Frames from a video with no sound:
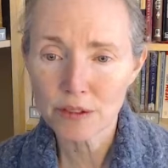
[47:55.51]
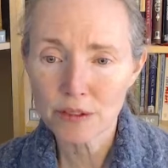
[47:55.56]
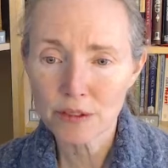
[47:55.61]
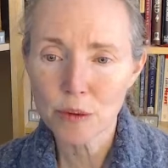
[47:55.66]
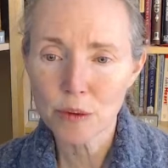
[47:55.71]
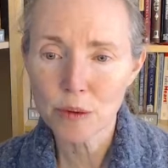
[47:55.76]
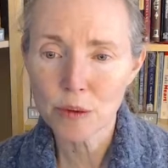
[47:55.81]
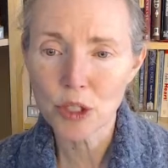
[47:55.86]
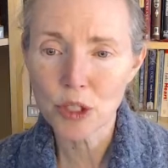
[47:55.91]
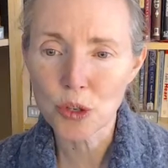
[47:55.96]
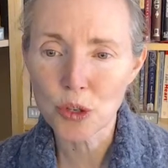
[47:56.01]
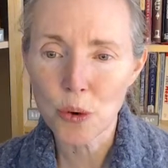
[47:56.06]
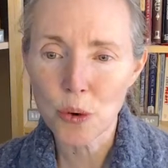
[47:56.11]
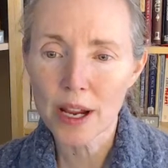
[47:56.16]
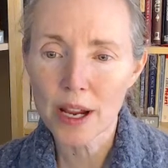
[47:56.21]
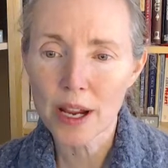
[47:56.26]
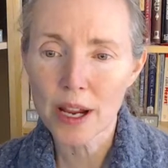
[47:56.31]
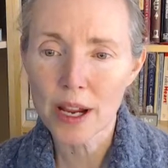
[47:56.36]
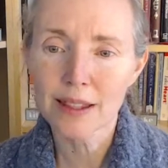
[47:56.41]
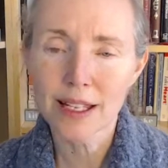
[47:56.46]
you
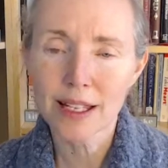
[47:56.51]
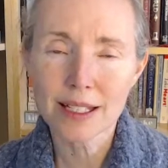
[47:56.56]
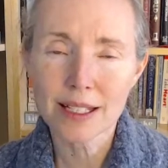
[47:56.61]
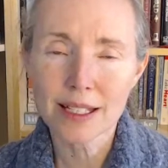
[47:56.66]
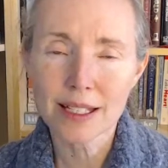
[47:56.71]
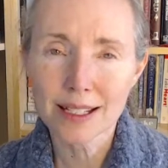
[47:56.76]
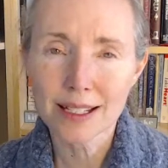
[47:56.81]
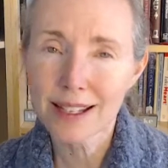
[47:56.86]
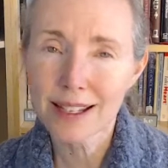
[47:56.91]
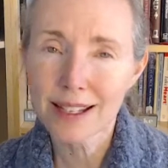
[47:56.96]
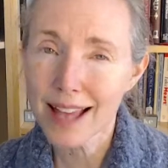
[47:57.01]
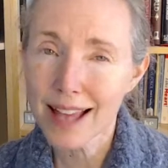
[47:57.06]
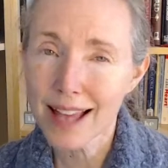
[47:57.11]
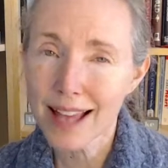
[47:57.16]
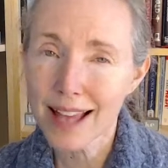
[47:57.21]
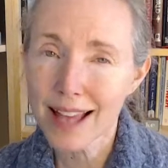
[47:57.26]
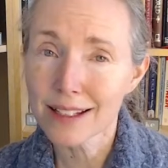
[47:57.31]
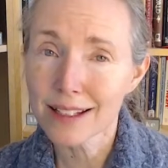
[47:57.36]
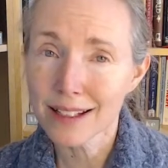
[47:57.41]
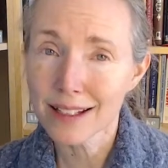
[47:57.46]
enjoy
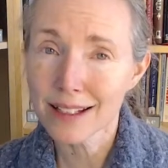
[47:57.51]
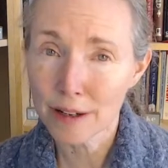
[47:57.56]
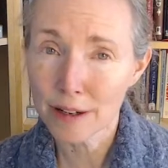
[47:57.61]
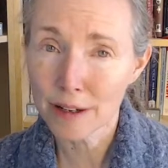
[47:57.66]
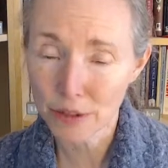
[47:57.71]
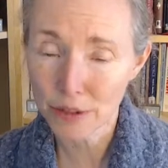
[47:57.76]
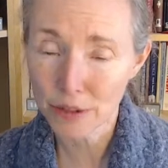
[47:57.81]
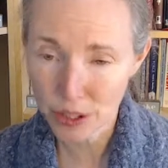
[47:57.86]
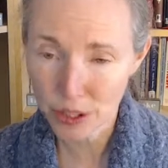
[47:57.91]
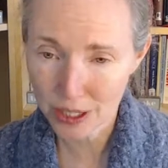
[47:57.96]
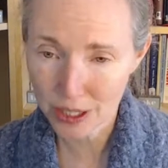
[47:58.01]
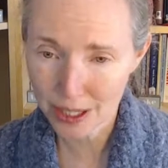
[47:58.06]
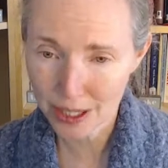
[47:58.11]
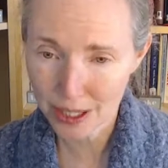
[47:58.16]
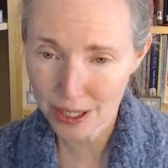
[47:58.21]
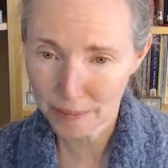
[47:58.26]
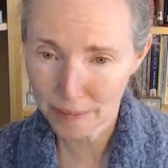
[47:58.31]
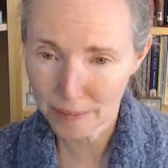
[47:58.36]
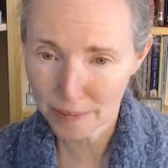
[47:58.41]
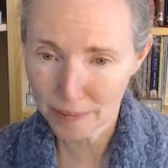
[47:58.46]
that diversity.